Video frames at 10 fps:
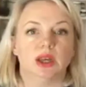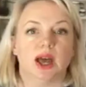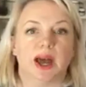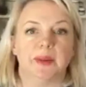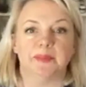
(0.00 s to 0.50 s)

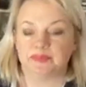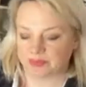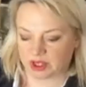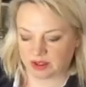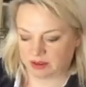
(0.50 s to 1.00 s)

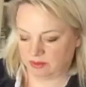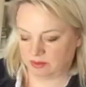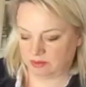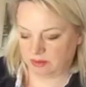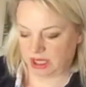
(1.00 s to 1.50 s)

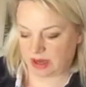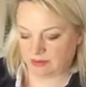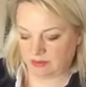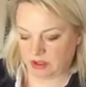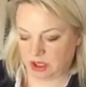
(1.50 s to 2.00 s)
But yeah,
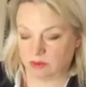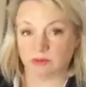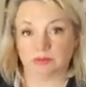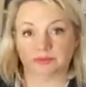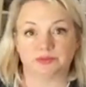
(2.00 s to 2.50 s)
so
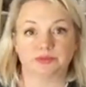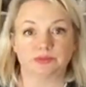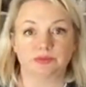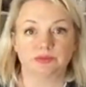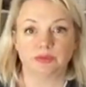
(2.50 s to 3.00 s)

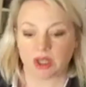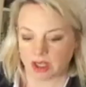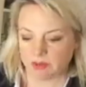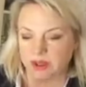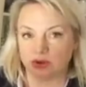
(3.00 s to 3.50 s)

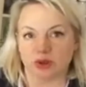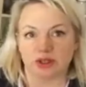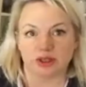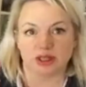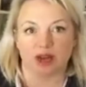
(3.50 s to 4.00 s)
it's always
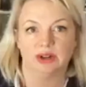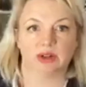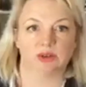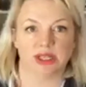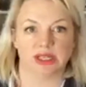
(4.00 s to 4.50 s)
nice to have a
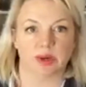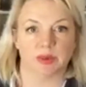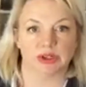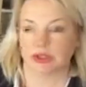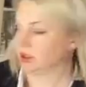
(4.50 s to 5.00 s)
little detail
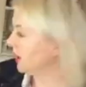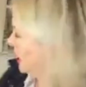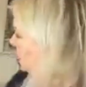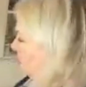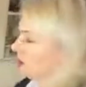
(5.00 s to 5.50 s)
brush just to
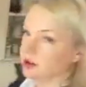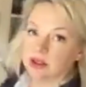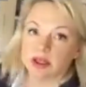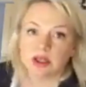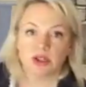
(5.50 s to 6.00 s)
get into those
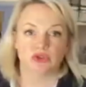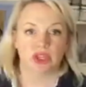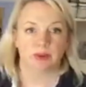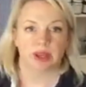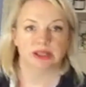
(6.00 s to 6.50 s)

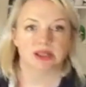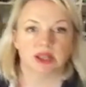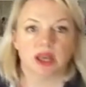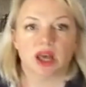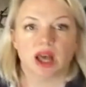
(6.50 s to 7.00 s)
tricky bits.
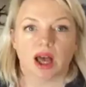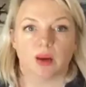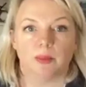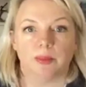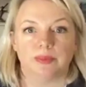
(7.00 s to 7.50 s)

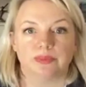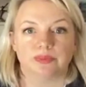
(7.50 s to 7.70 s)
Jan